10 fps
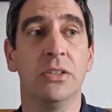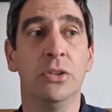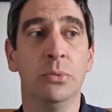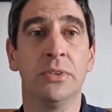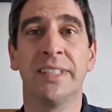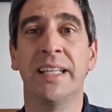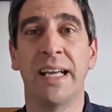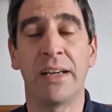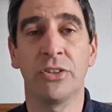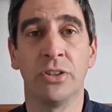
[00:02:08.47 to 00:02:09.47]
you will take
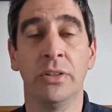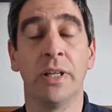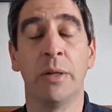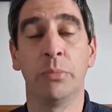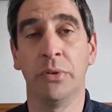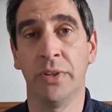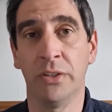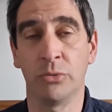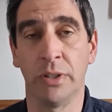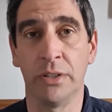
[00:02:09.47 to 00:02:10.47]
action and put
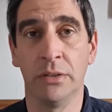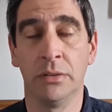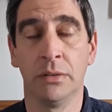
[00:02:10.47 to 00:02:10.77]
things right.